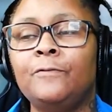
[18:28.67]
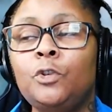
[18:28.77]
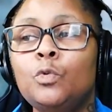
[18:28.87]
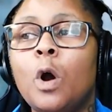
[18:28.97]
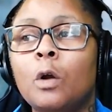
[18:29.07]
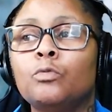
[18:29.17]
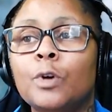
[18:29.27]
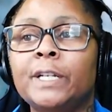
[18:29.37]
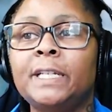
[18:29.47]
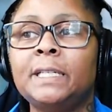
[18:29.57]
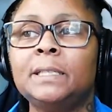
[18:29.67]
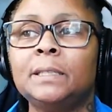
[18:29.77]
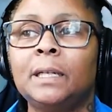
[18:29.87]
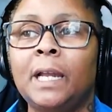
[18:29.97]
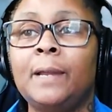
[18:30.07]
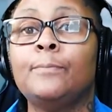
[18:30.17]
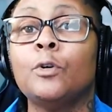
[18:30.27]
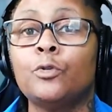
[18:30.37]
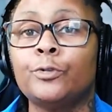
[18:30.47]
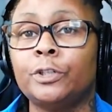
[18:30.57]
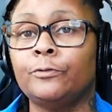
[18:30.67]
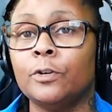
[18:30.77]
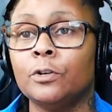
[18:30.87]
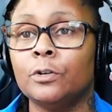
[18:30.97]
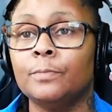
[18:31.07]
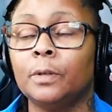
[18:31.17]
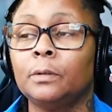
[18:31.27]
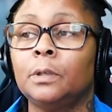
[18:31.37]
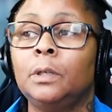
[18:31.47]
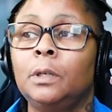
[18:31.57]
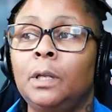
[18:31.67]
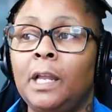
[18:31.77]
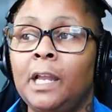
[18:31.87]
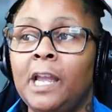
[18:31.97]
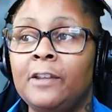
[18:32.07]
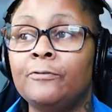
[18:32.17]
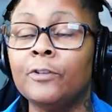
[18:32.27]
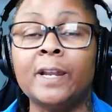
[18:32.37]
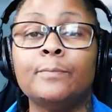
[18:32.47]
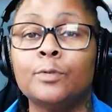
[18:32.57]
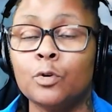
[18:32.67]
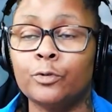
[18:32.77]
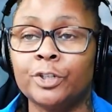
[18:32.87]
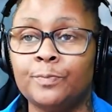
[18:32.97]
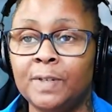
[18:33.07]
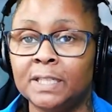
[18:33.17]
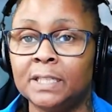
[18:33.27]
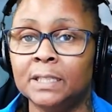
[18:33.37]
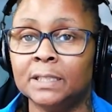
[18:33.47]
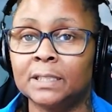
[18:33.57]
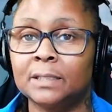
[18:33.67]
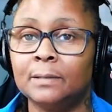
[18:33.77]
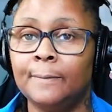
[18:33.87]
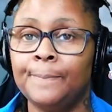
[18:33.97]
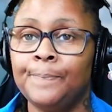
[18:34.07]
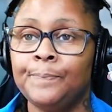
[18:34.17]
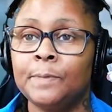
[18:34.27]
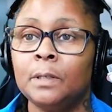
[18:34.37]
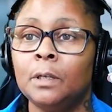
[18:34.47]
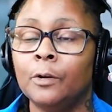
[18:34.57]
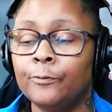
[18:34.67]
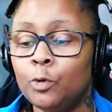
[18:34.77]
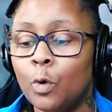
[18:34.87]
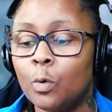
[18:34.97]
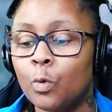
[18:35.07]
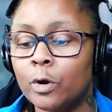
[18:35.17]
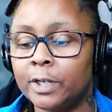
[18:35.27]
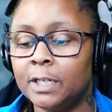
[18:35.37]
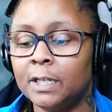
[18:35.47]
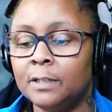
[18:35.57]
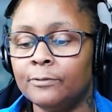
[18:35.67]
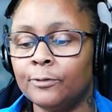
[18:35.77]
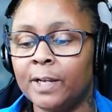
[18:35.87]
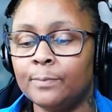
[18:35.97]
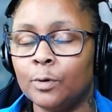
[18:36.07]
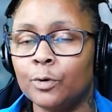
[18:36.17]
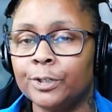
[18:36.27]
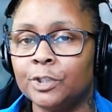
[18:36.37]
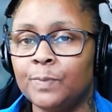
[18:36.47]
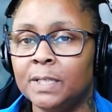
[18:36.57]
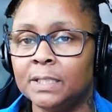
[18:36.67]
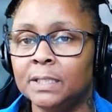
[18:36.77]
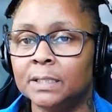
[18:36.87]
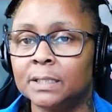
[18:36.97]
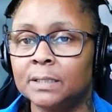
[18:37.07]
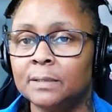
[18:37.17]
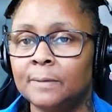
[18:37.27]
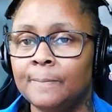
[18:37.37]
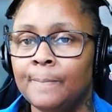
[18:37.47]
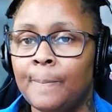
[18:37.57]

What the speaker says: if you are running a brokerage firm, a freight brokerage business, if you are working in the freight brokerage business,